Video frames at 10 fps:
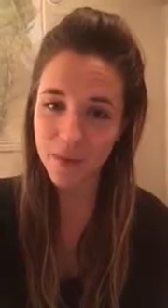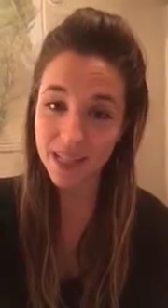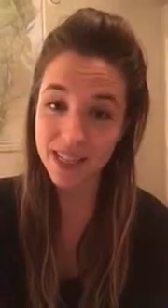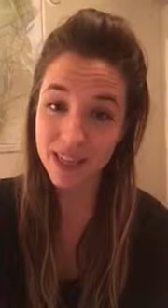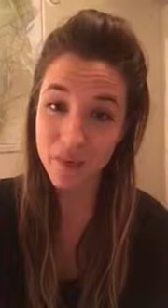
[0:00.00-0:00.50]
we
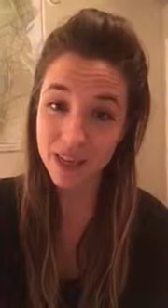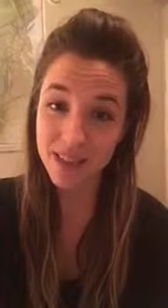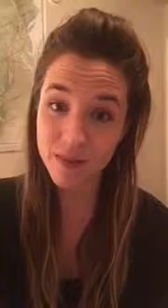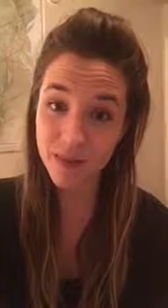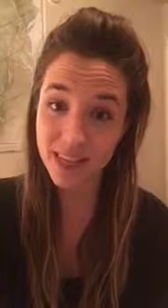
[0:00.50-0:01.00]
did that
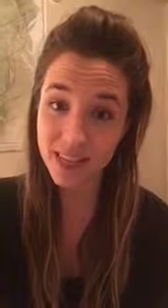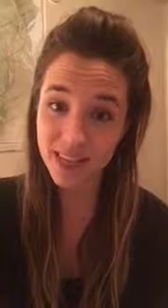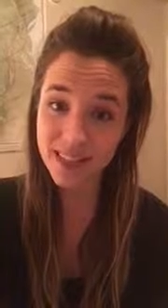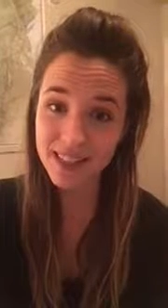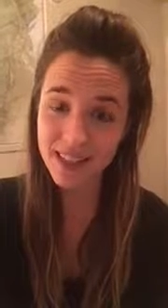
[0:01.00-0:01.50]
because it made
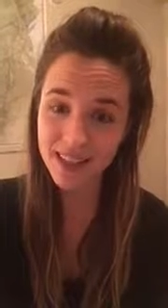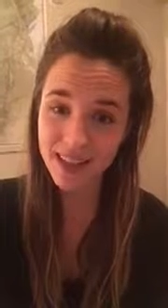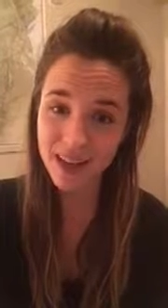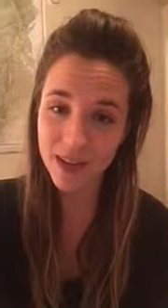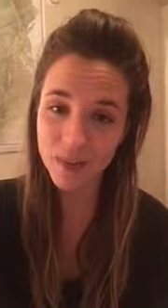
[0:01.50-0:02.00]
sense.
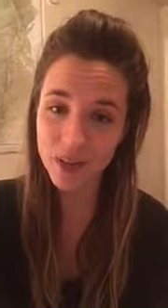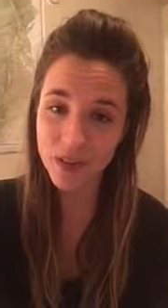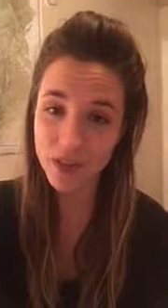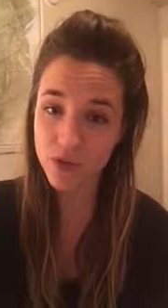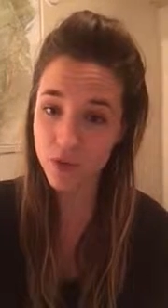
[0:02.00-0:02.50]
It
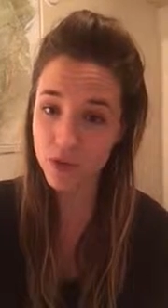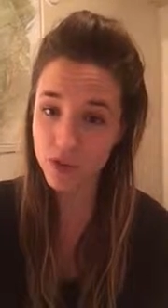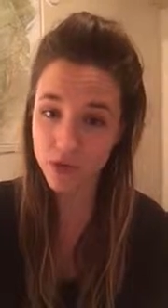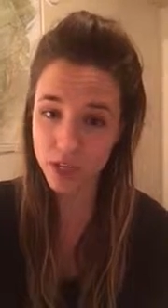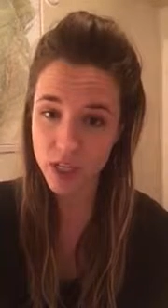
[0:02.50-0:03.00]
was just
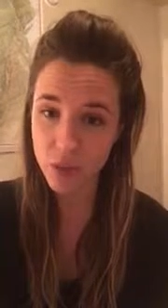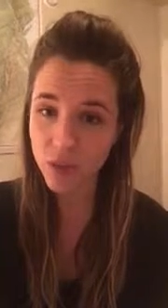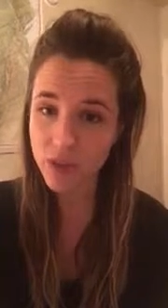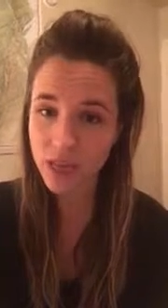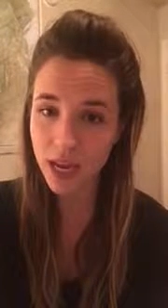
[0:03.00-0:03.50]
fruits and
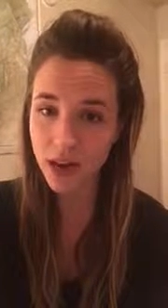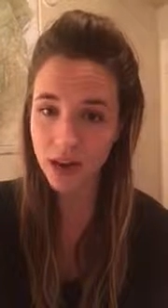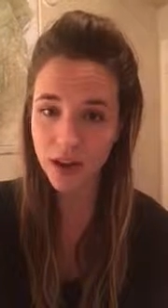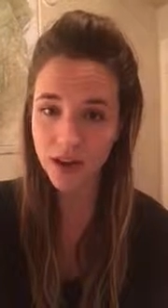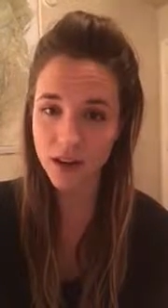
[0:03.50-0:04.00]
vegetables and
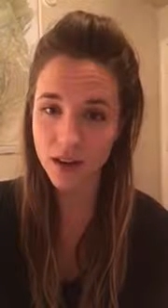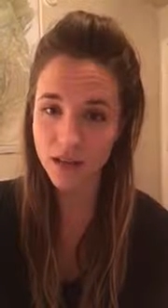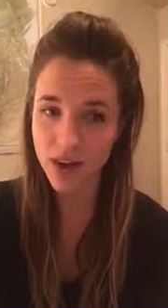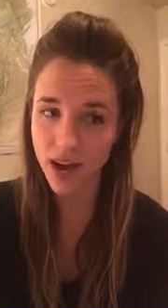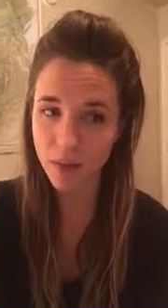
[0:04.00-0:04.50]
not
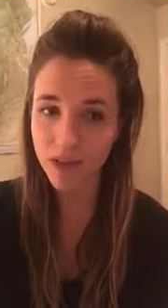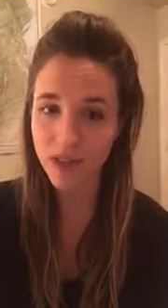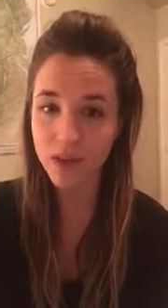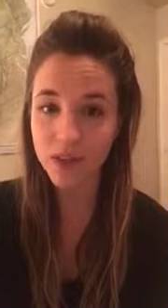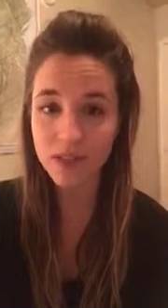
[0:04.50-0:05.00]
another
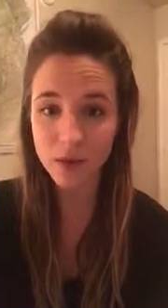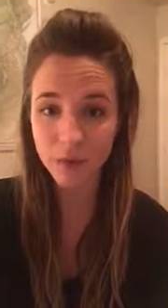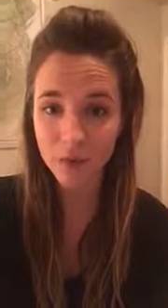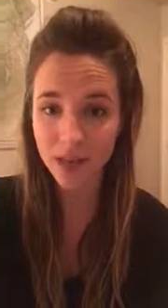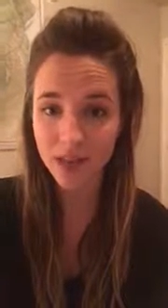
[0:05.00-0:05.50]
vitamin or a
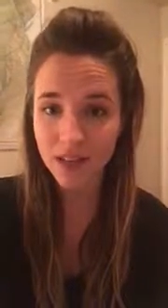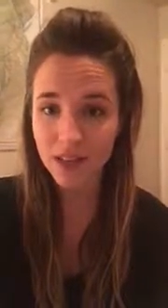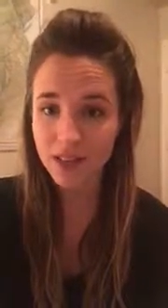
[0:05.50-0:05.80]
supplement.